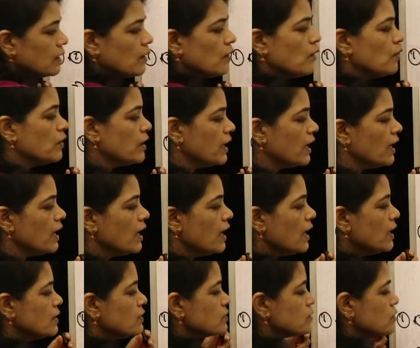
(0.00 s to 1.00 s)
Okay,
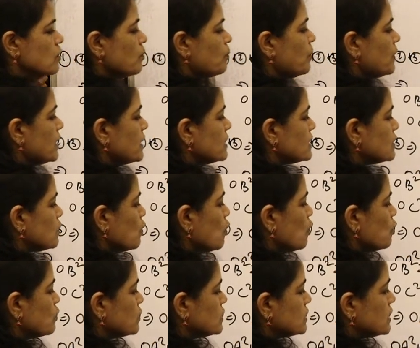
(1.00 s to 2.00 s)
so plus
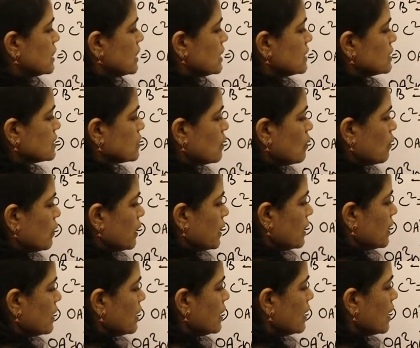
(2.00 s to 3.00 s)
OC
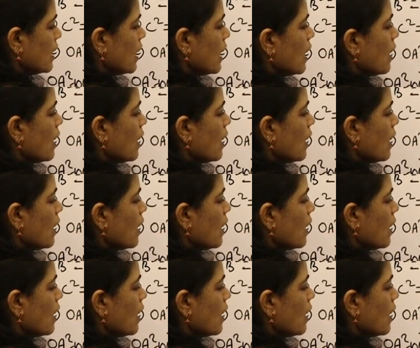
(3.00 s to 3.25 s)
square,